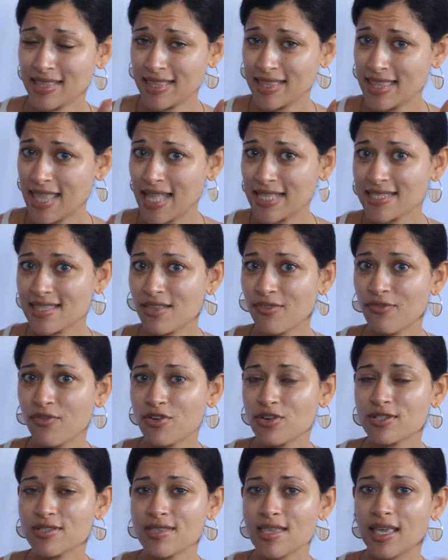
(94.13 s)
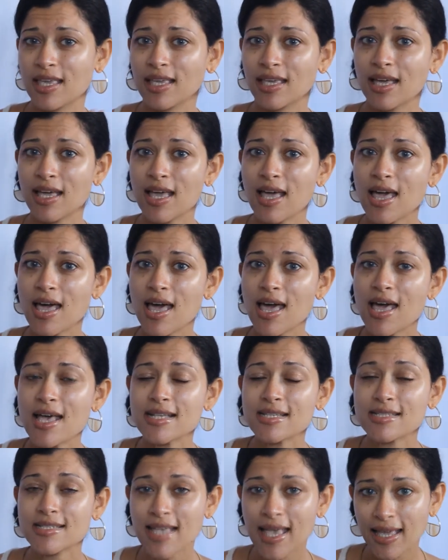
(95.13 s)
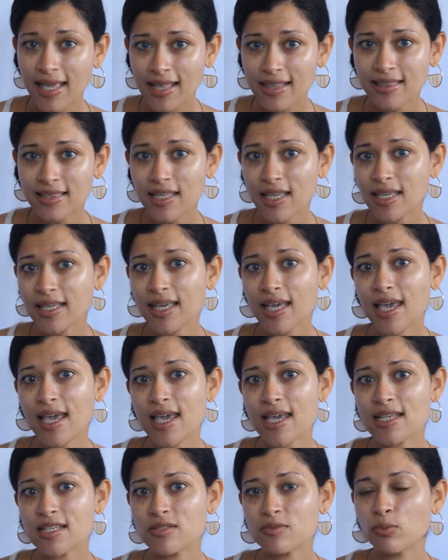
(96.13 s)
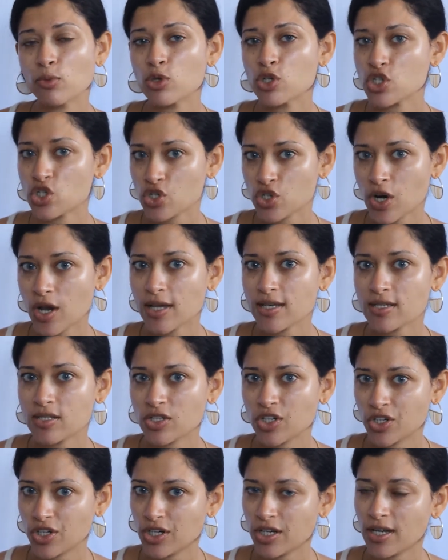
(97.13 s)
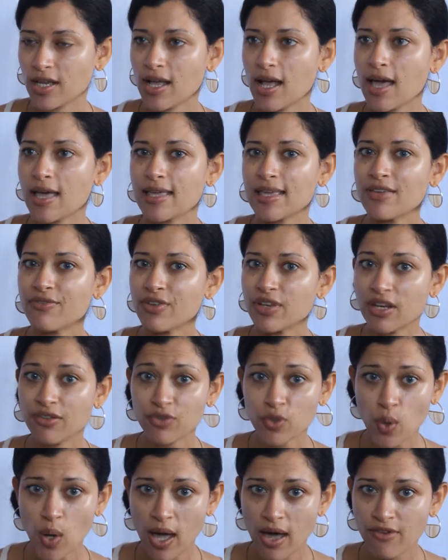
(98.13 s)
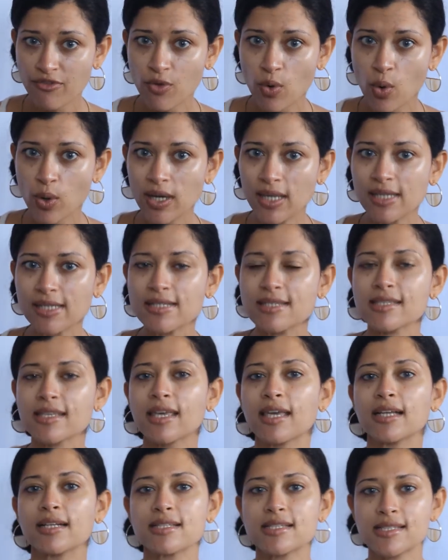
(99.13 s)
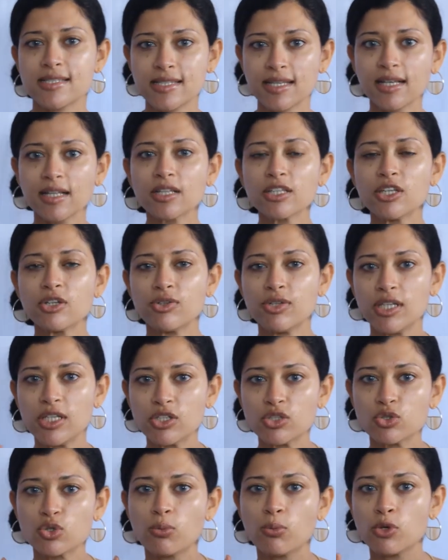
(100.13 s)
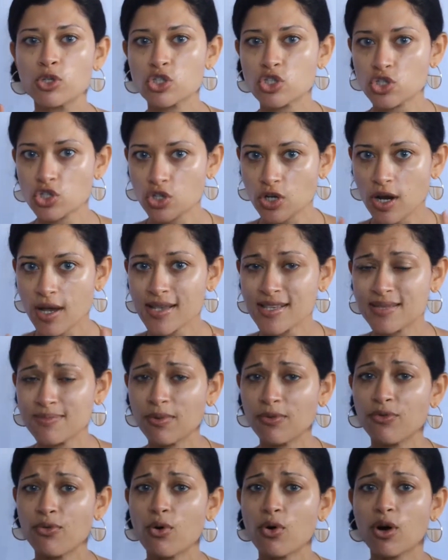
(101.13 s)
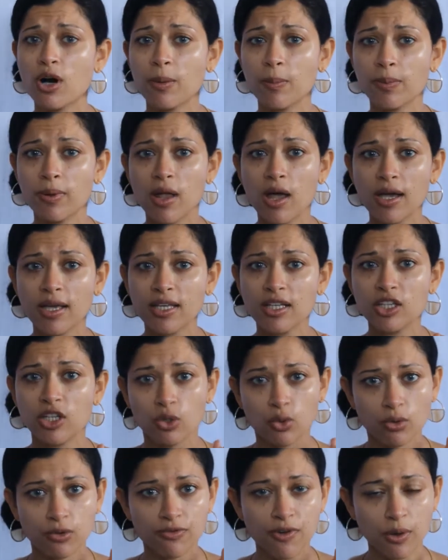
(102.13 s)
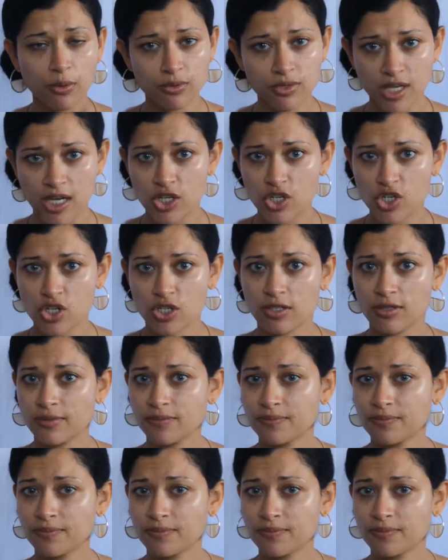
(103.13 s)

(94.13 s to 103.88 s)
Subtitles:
That's the first thing. Second thing is moisturizer. Even if you have oily skin, still you need to moisturize before applying your foundation.